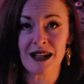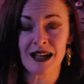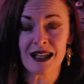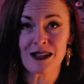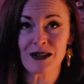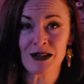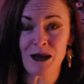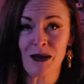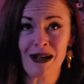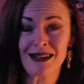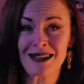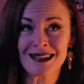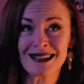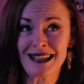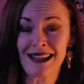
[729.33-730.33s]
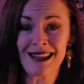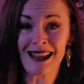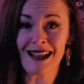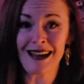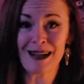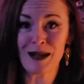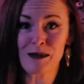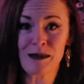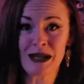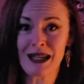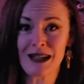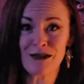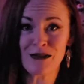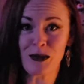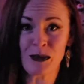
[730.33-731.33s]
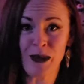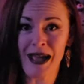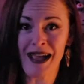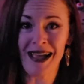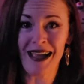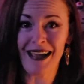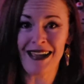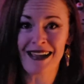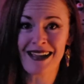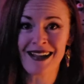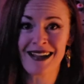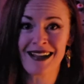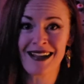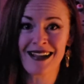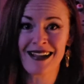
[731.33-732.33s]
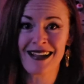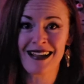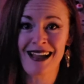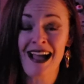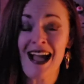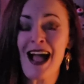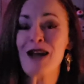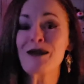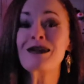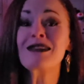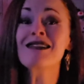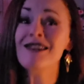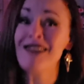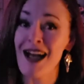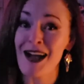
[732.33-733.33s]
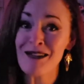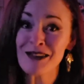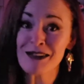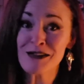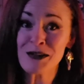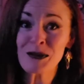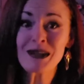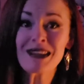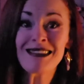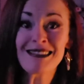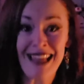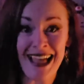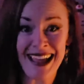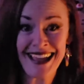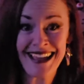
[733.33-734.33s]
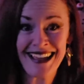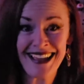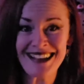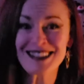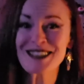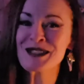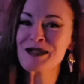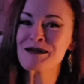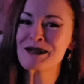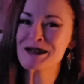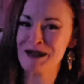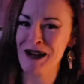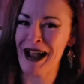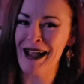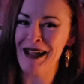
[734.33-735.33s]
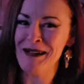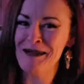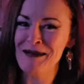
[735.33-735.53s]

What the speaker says: I don't know how to say that in a meaningful way. I would love if you like and subscribe.